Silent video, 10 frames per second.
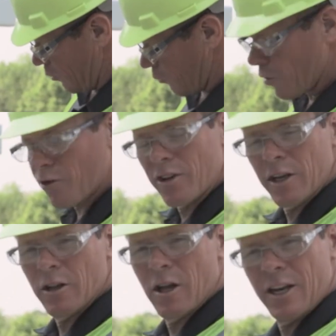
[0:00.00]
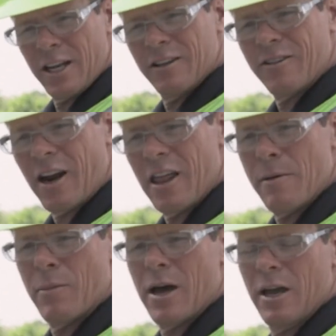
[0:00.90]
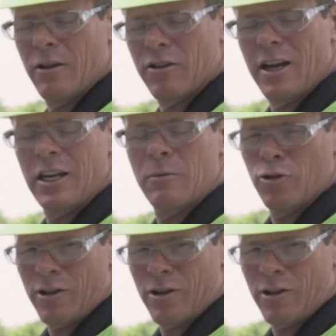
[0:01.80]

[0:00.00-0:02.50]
drill steel on the inside of that by tightening too